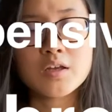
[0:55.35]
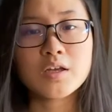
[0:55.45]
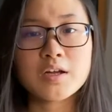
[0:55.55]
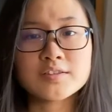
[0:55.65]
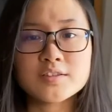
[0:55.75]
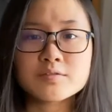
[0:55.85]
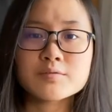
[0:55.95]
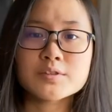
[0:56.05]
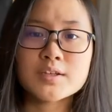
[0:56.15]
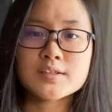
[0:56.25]
And I didn't
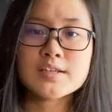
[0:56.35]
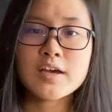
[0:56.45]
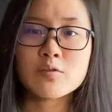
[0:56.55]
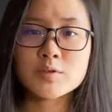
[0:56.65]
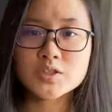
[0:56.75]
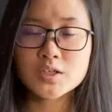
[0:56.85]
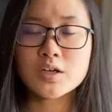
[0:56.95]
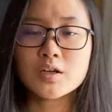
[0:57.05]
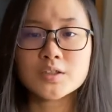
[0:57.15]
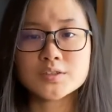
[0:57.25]
realize how much it
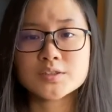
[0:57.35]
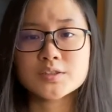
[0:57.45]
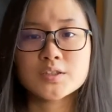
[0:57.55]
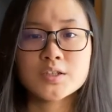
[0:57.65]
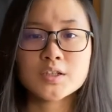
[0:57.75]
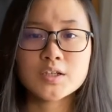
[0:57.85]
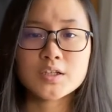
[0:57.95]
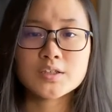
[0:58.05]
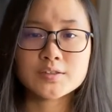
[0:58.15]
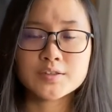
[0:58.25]
cost
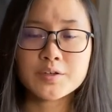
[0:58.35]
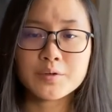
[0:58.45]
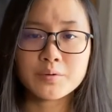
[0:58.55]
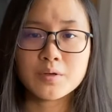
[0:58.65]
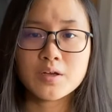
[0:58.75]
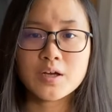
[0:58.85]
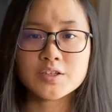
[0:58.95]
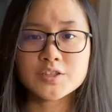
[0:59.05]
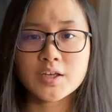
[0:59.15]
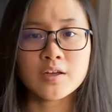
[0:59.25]
until I
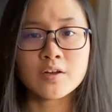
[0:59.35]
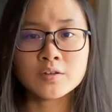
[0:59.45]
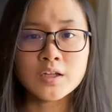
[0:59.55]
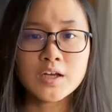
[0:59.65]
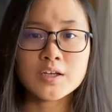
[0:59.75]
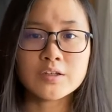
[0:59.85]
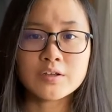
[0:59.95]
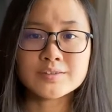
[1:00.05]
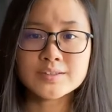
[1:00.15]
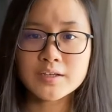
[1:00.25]
checked it online
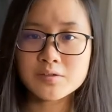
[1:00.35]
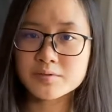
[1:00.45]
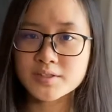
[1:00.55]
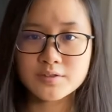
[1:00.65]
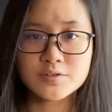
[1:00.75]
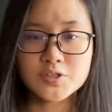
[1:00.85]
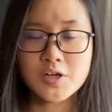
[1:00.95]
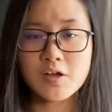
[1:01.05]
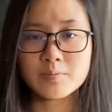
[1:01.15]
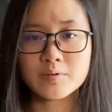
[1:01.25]
on Taiko Center
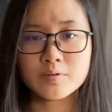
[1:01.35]
Shop.